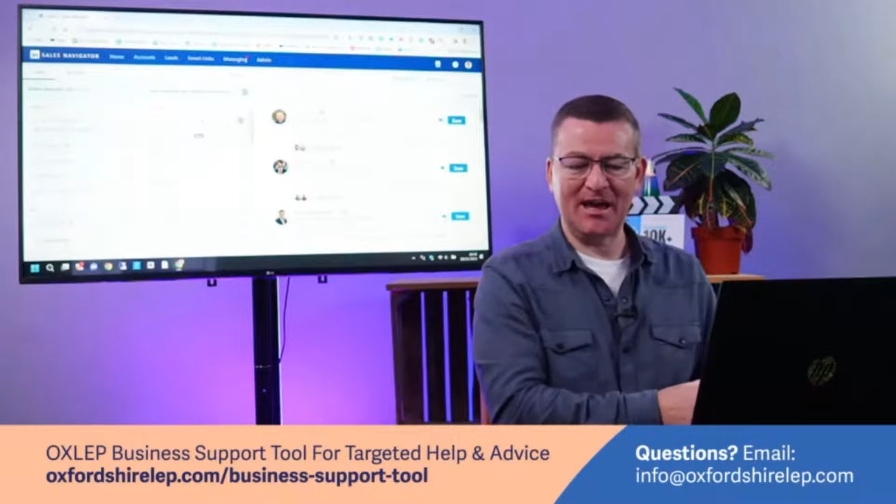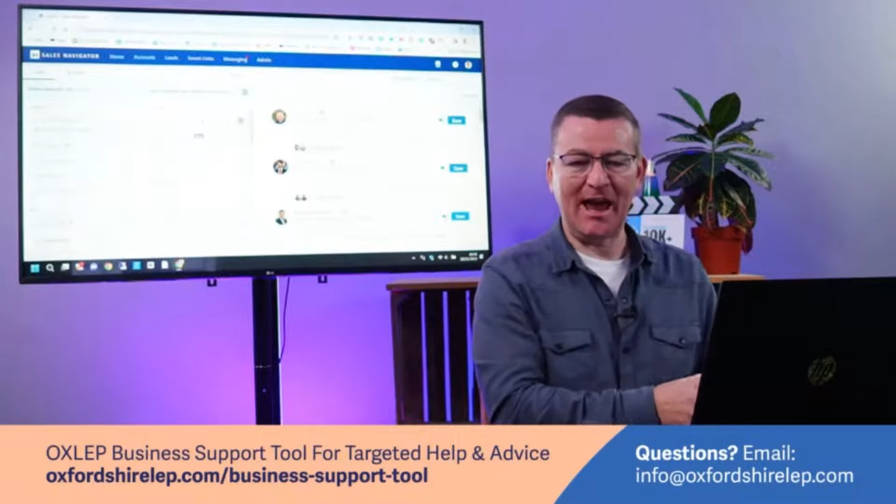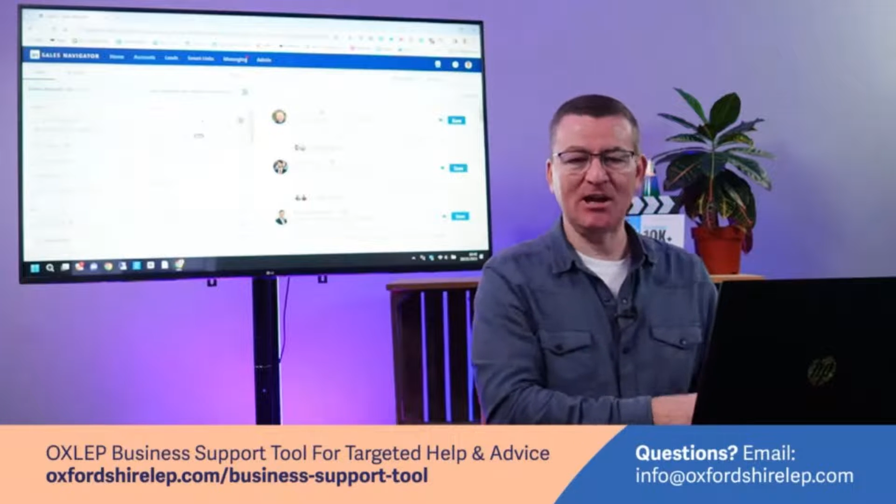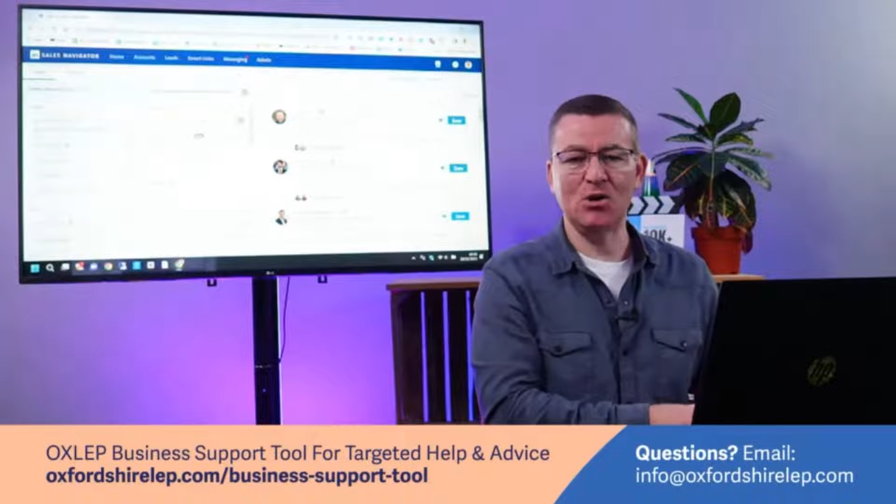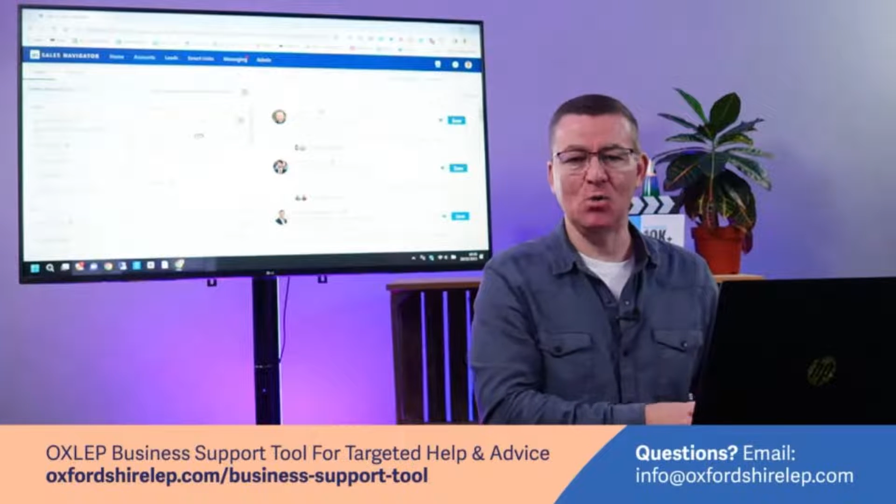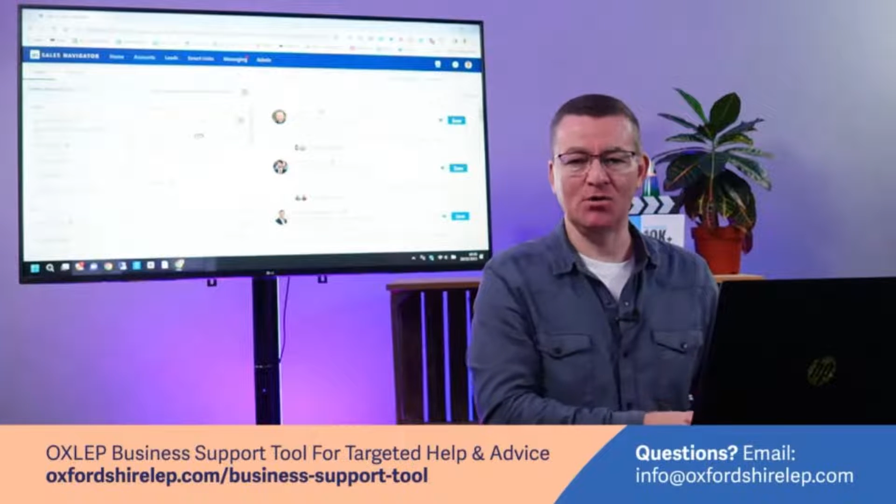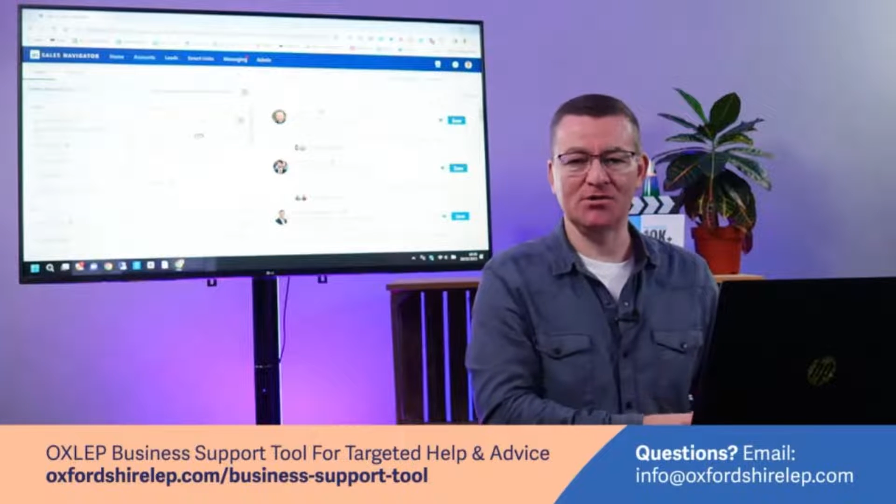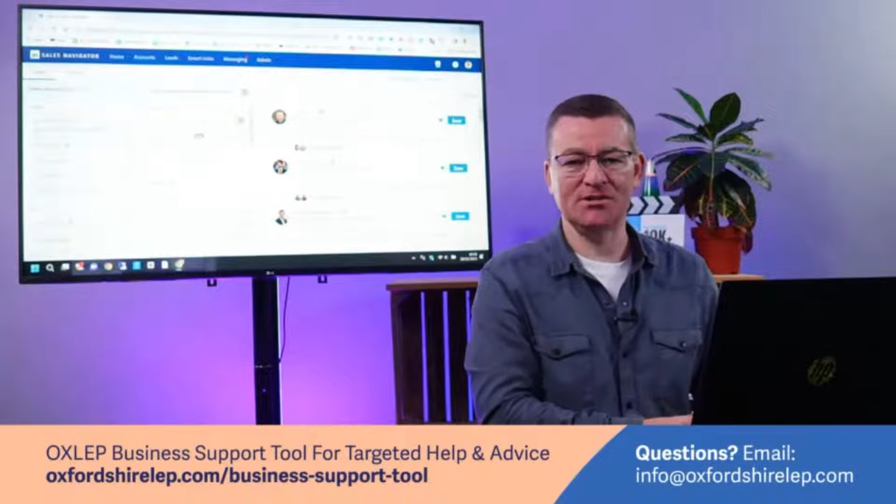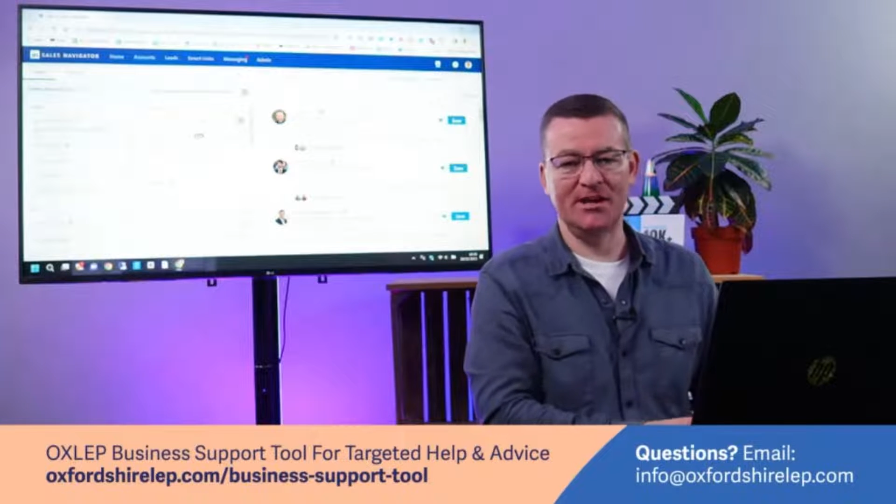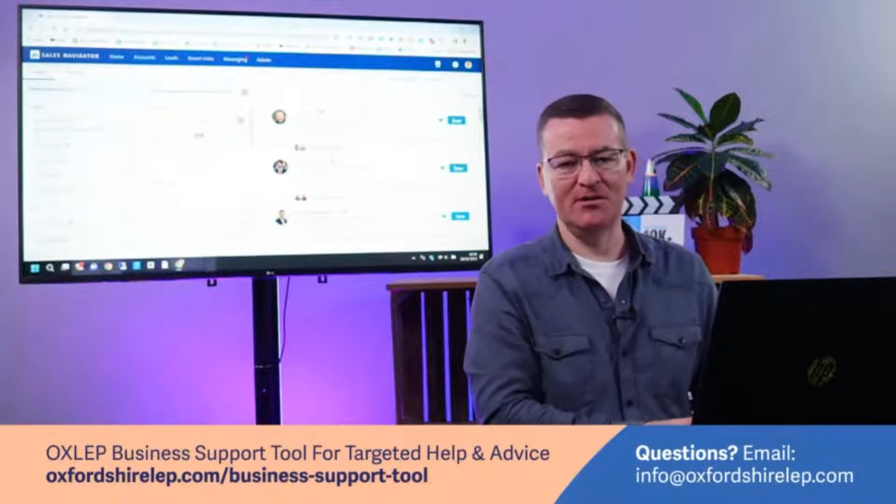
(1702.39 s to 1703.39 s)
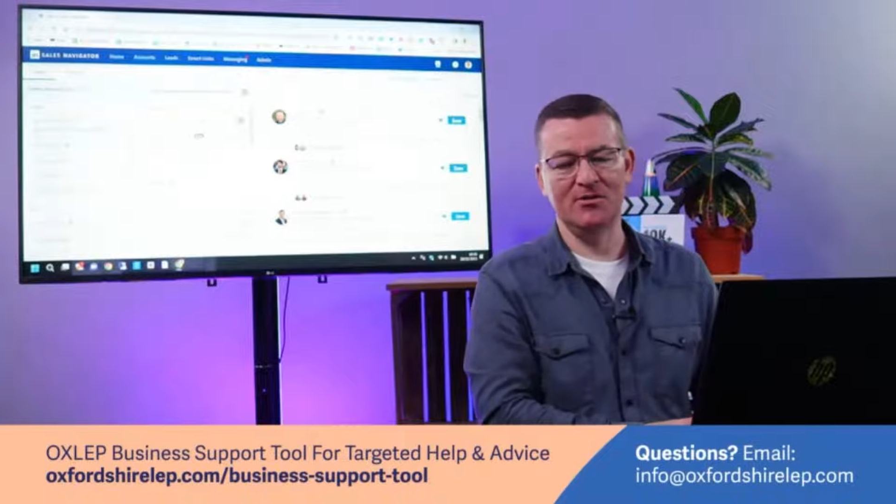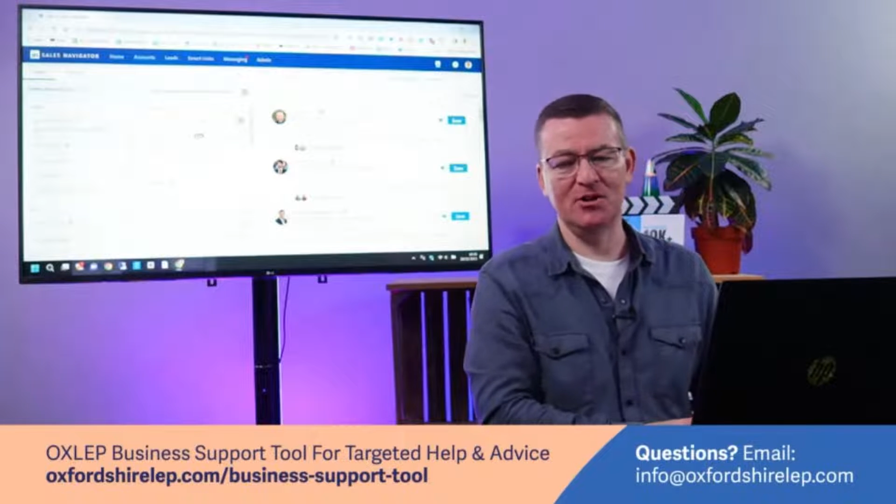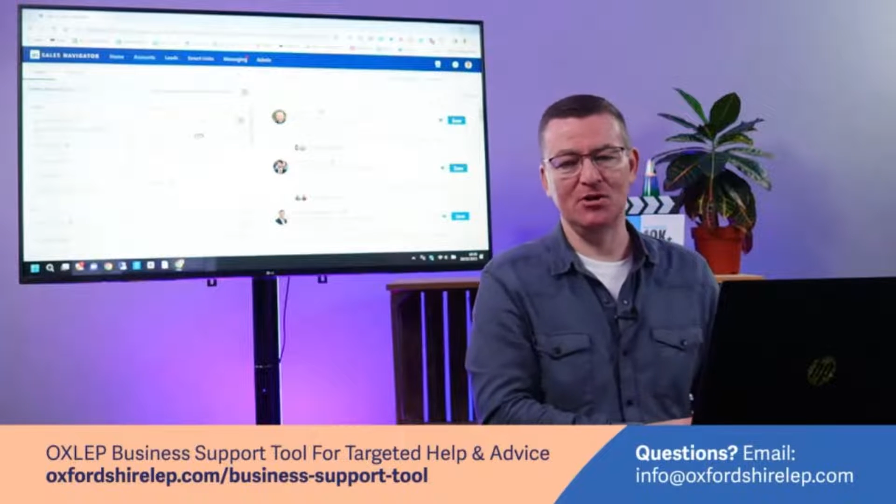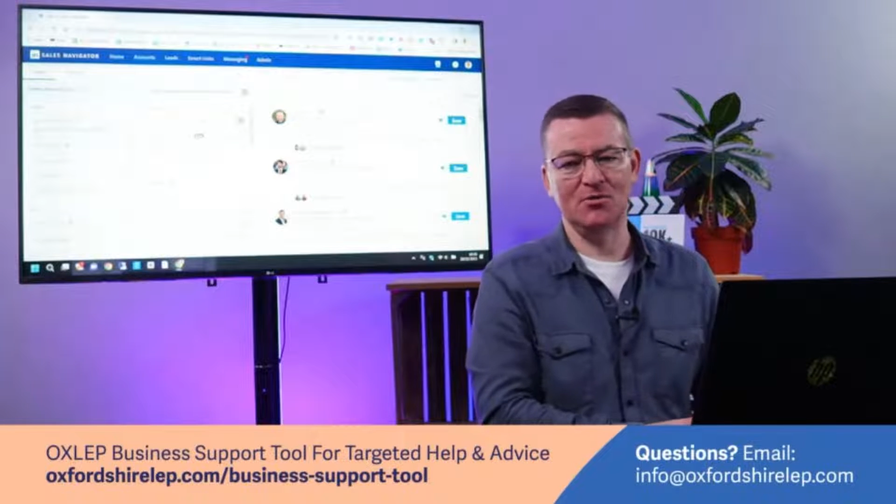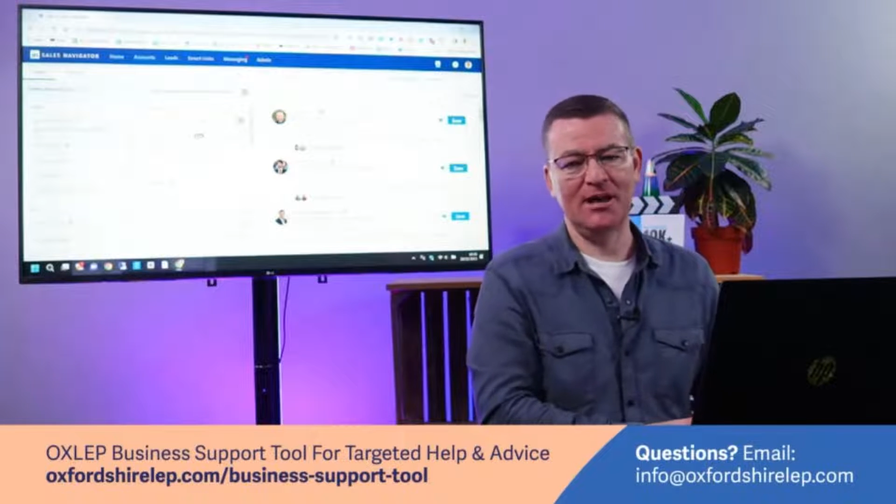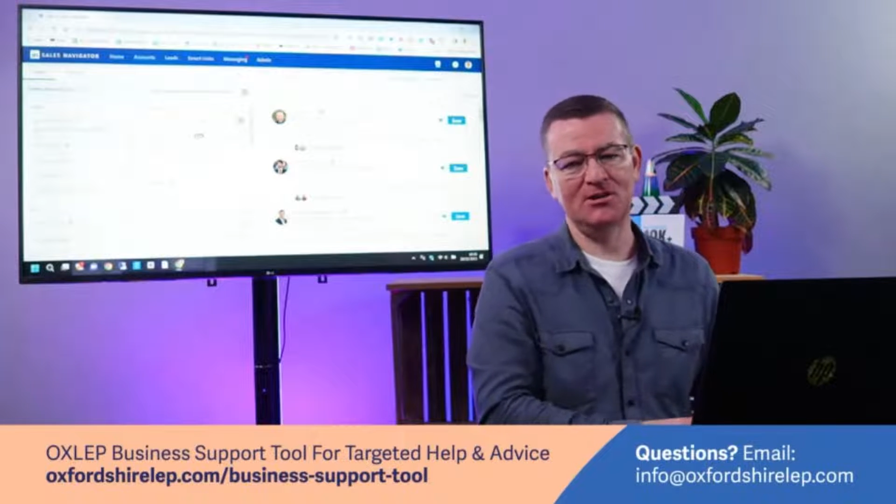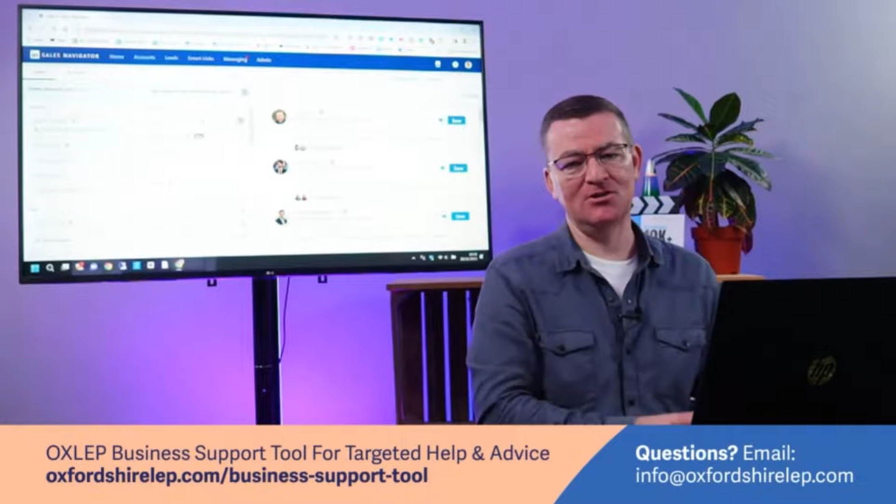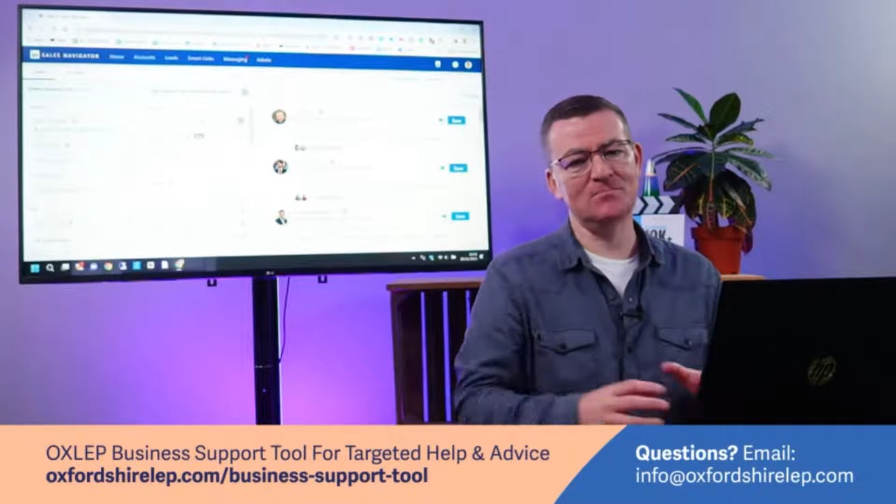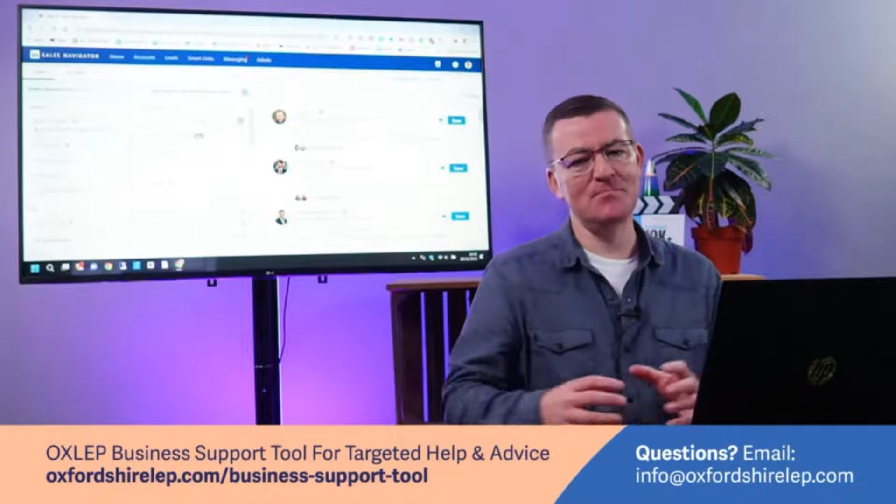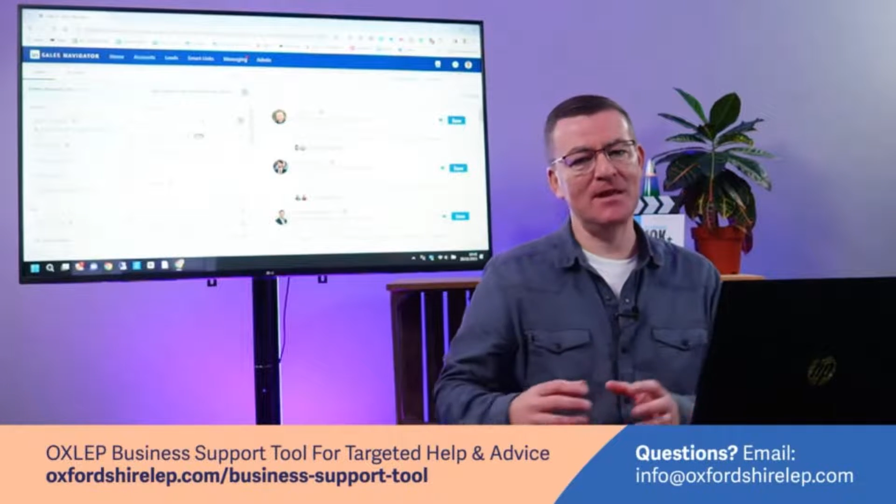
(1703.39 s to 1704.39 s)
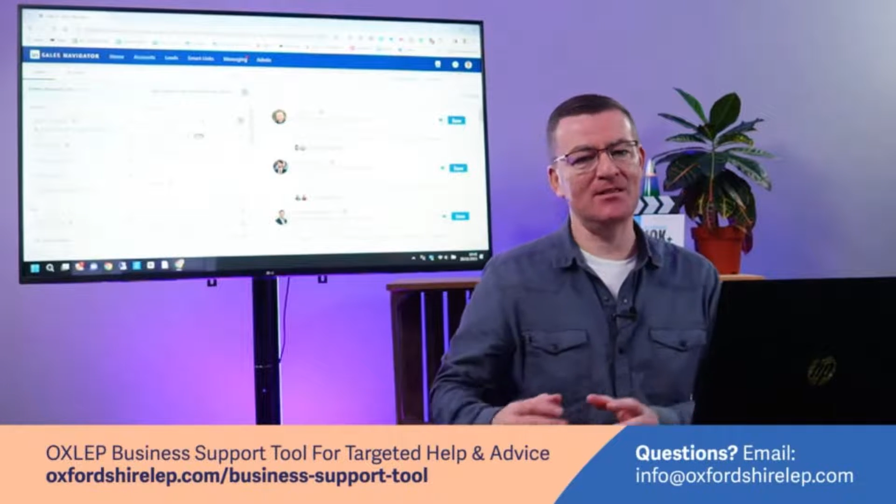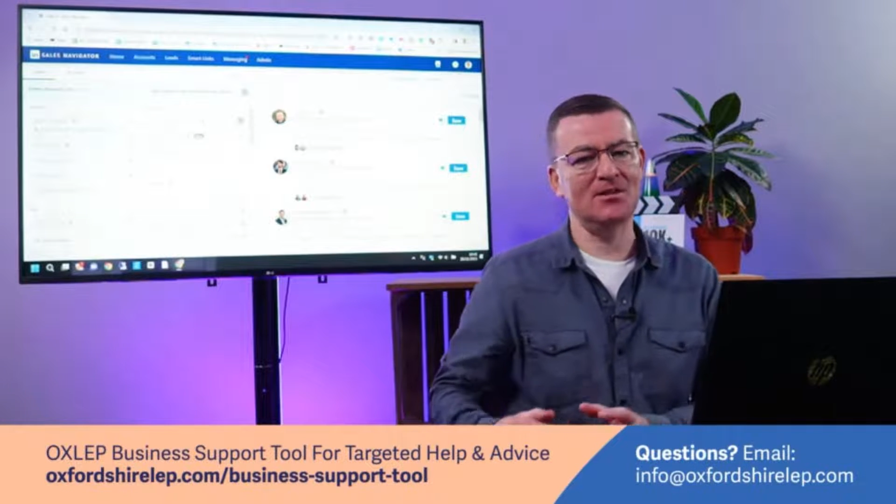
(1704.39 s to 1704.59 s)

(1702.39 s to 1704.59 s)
headquarters here in the UK doesn't mean